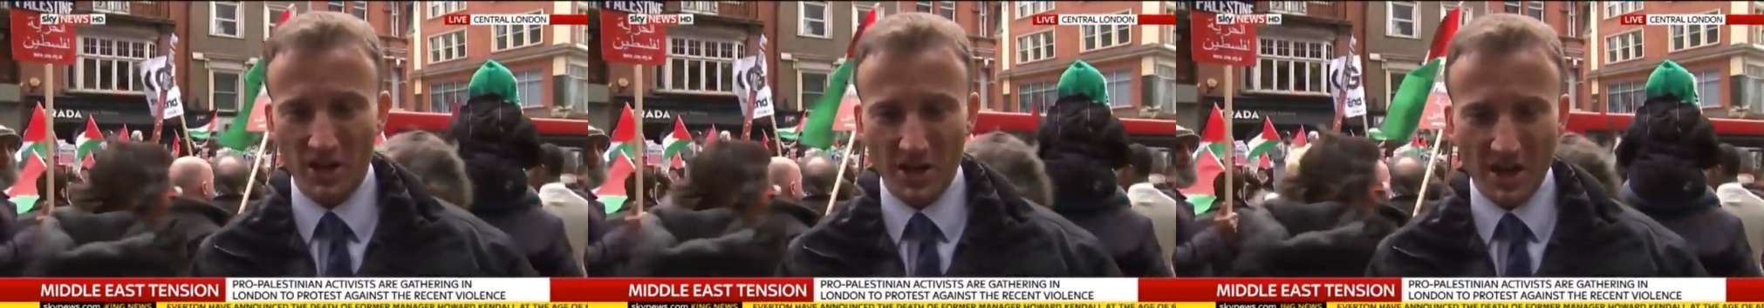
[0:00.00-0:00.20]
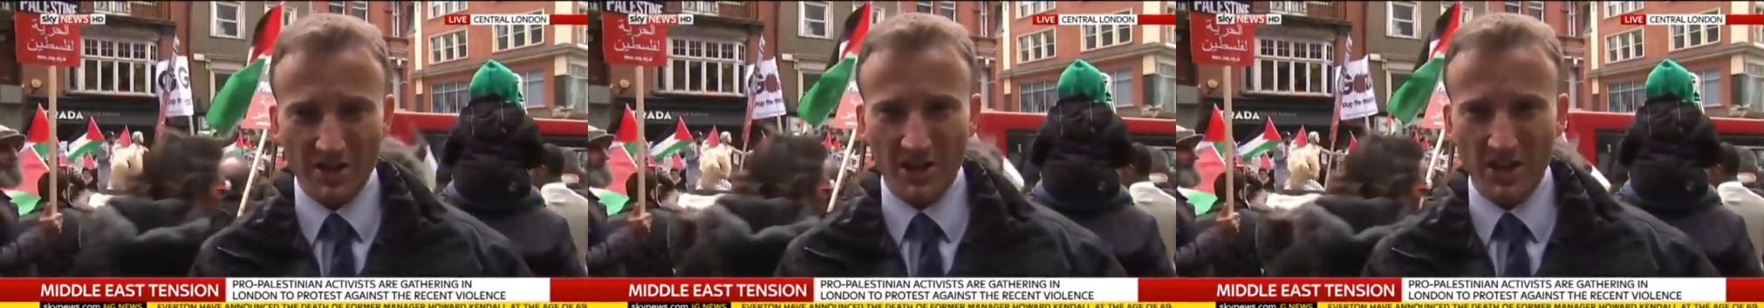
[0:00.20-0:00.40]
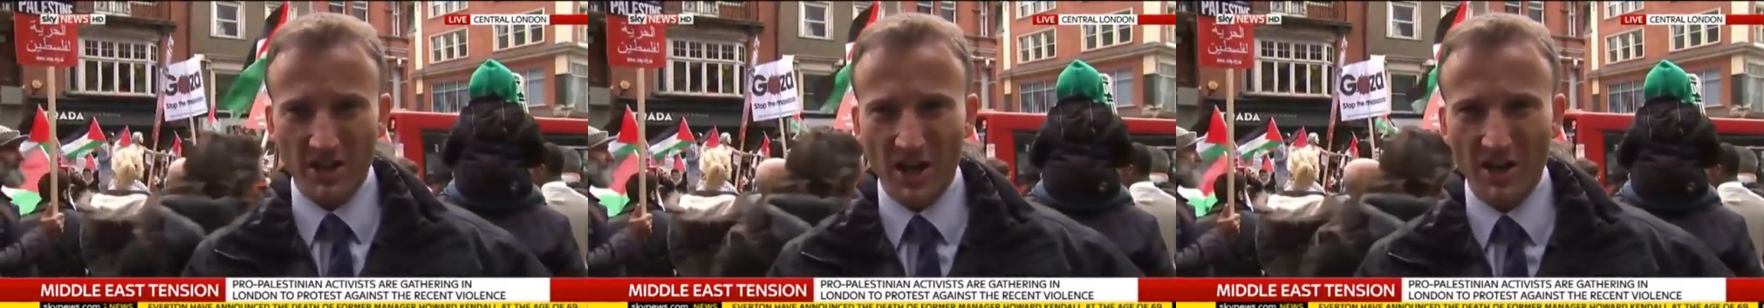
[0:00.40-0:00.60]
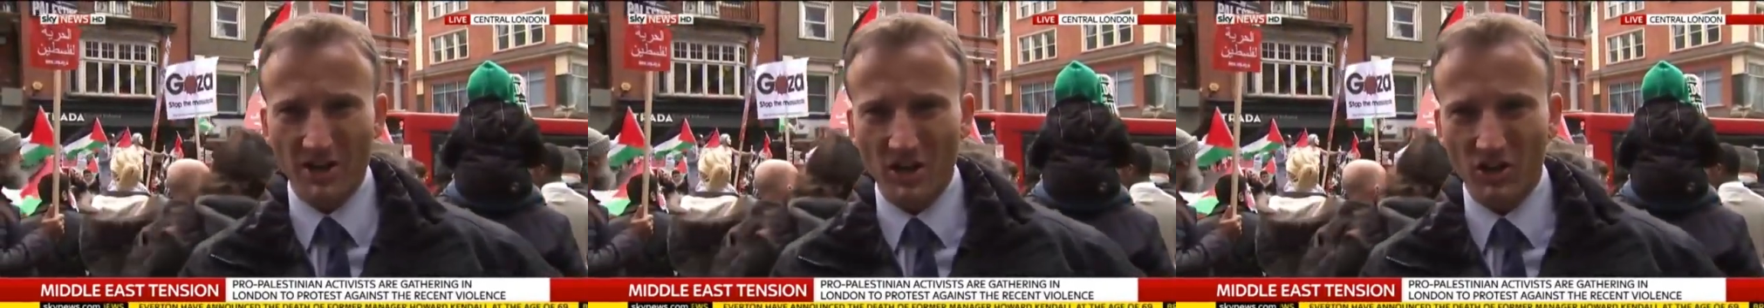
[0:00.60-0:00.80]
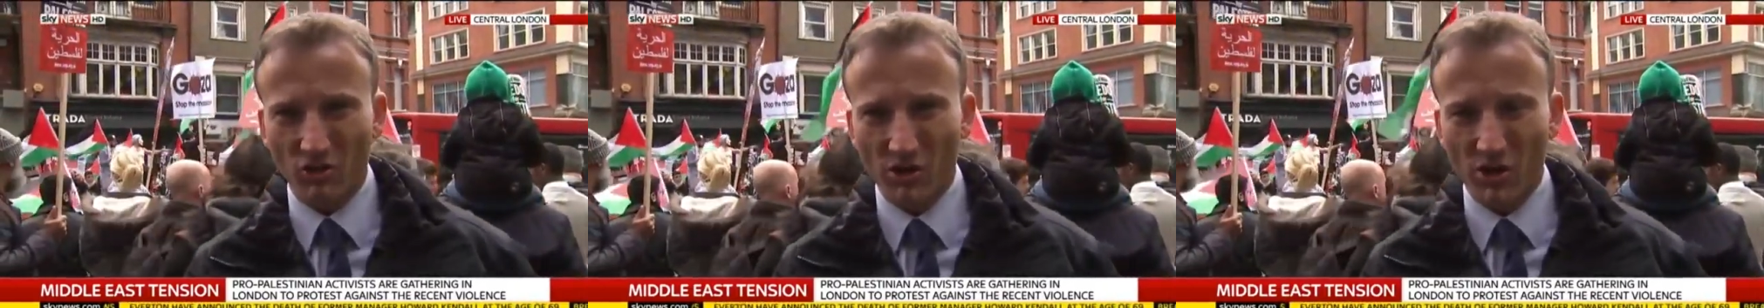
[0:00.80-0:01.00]
the
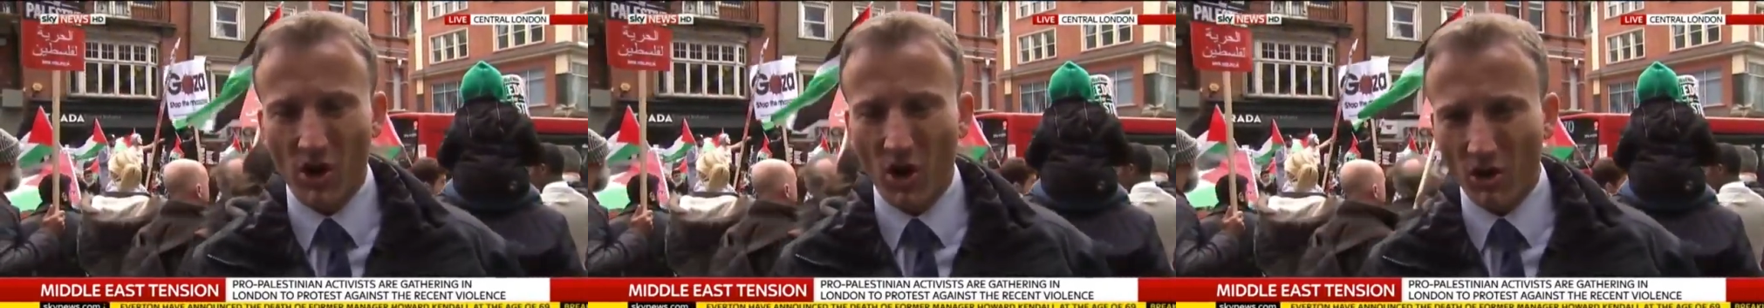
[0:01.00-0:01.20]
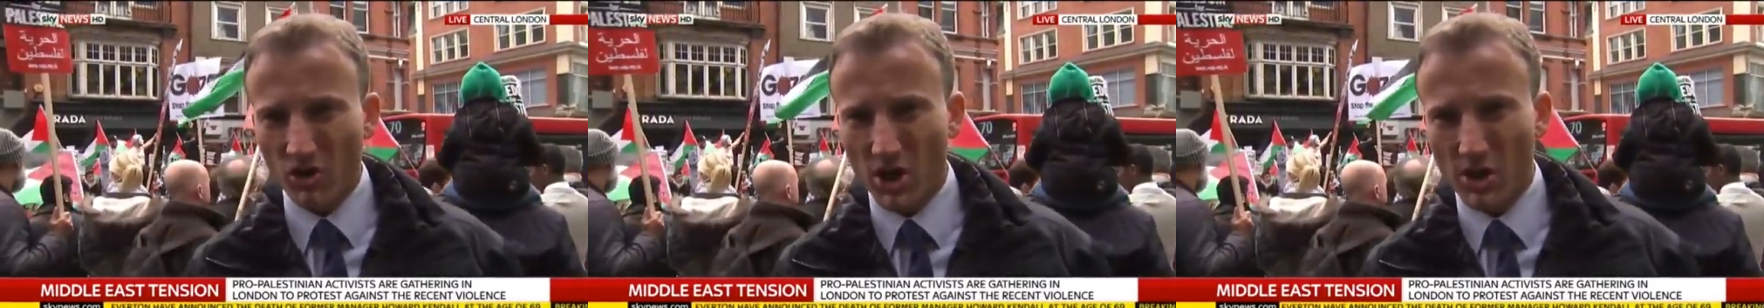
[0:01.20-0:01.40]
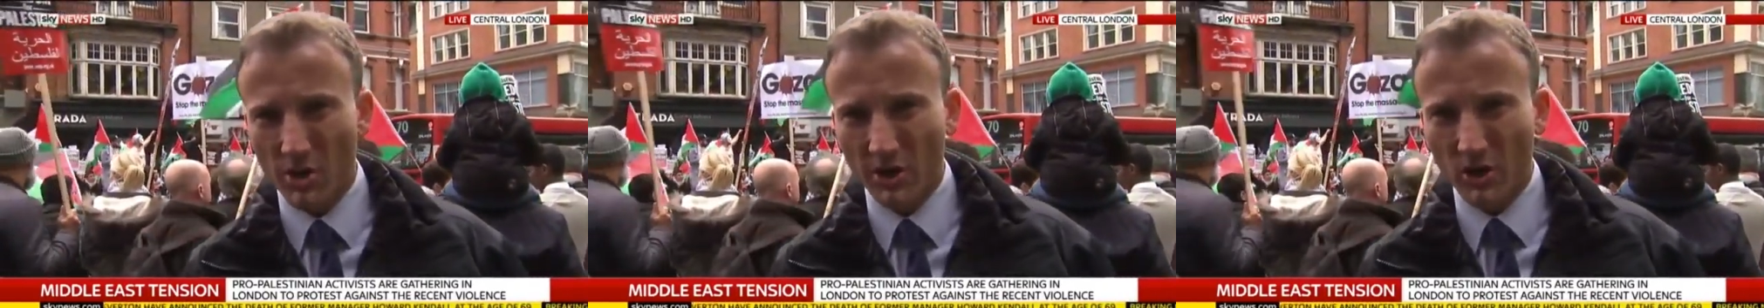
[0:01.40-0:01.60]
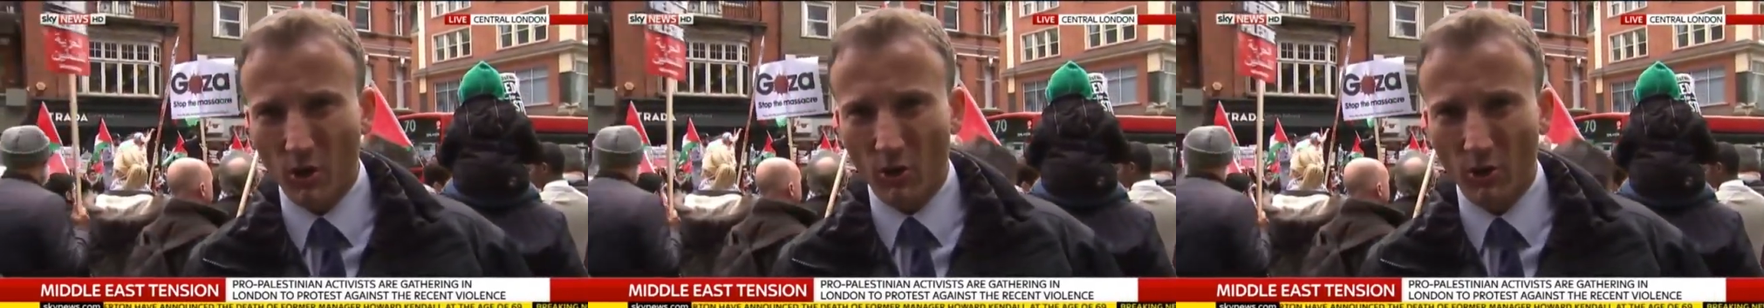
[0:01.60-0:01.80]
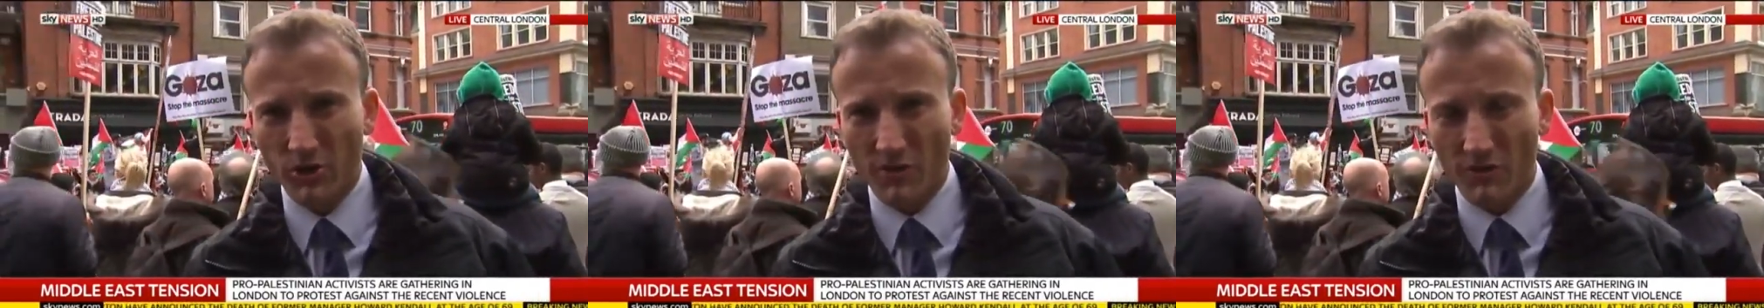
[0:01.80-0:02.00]
1993 Oslo
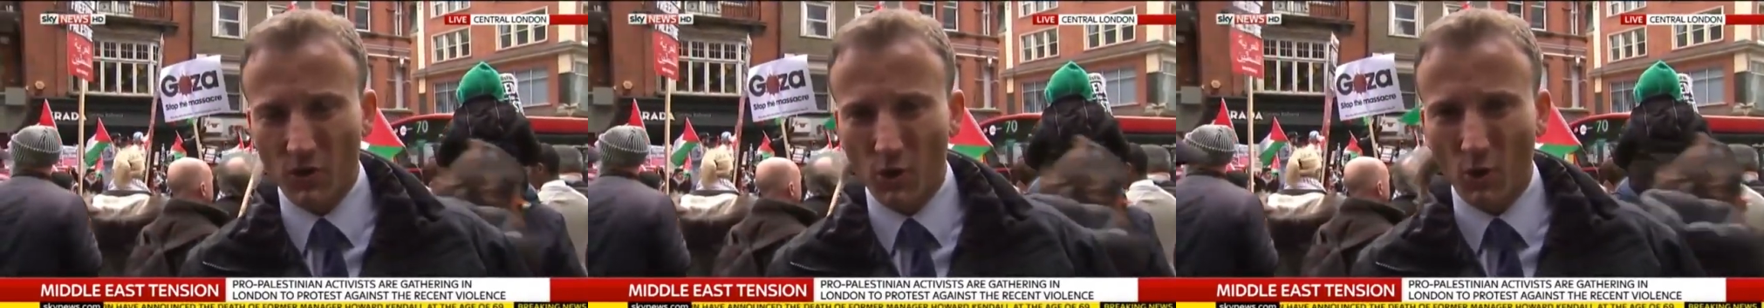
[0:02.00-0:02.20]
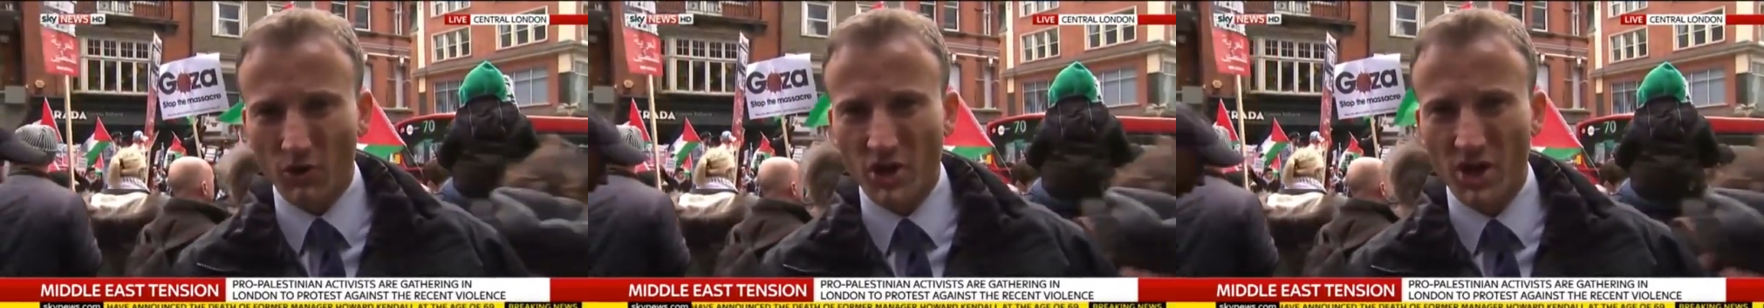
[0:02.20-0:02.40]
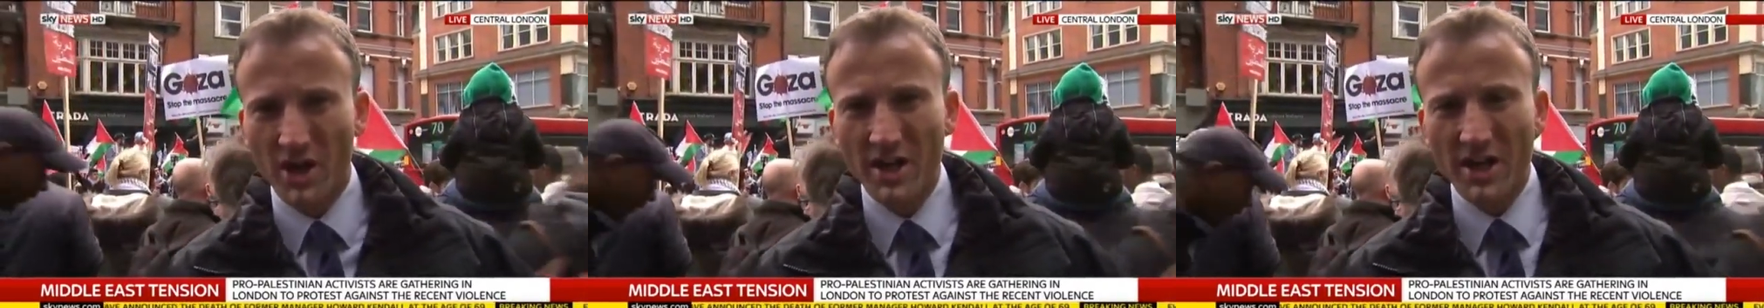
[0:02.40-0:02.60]
Accords, of course,